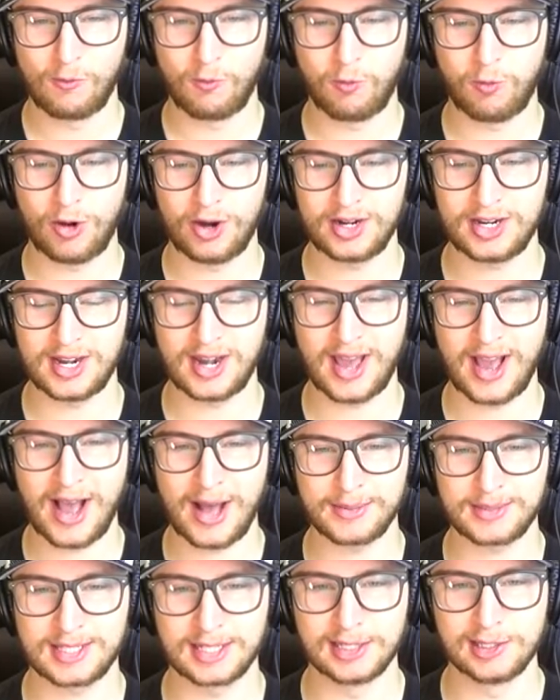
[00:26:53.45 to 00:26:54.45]
what an
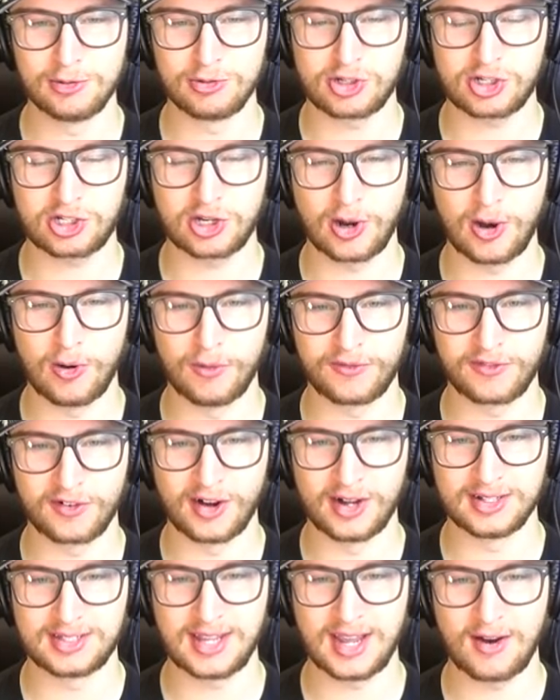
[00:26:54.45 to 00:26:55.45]
absolute show
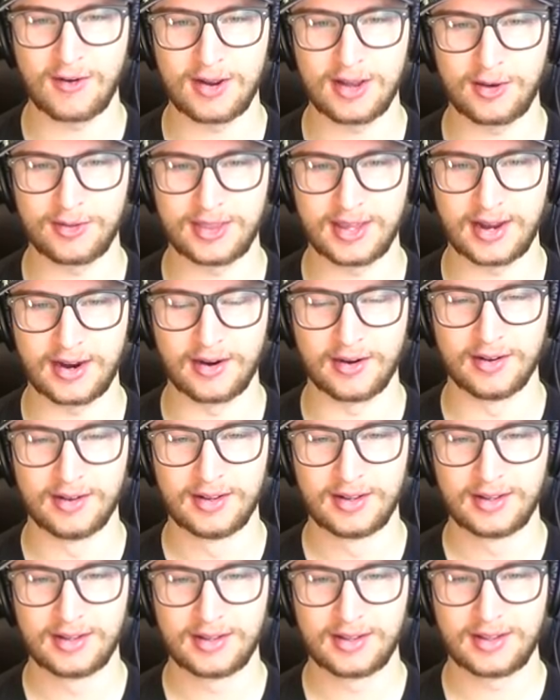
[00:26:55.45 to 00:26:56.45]
for Ontario there.
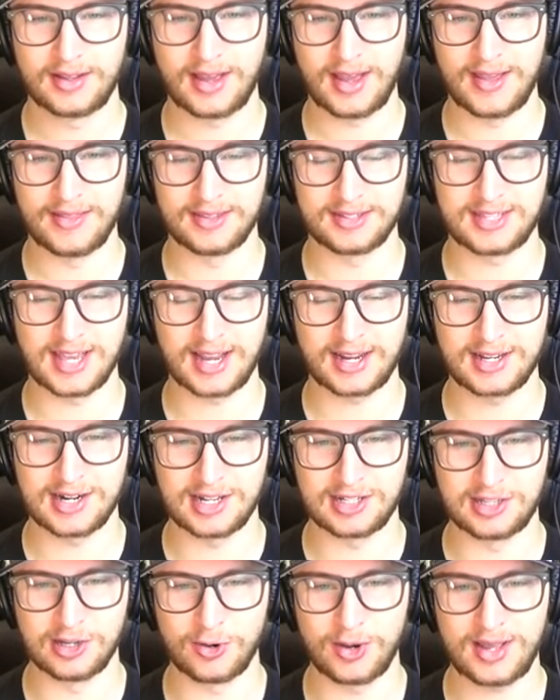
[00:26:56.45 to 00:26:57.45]
And is that
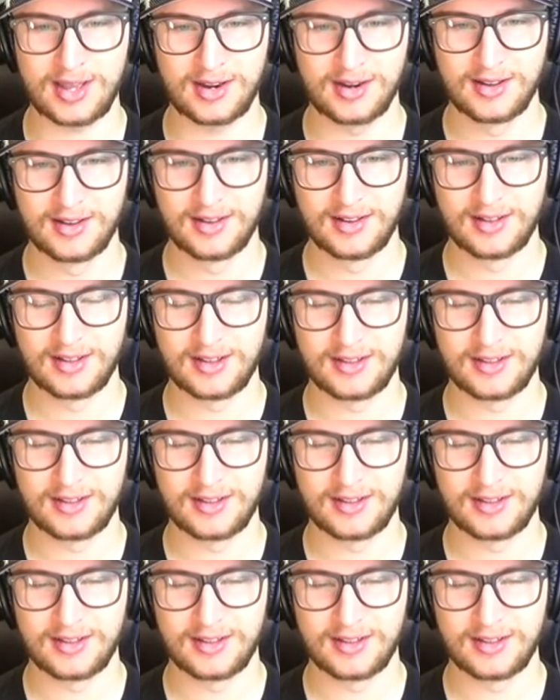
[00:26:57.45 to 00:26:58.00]
gonna do it?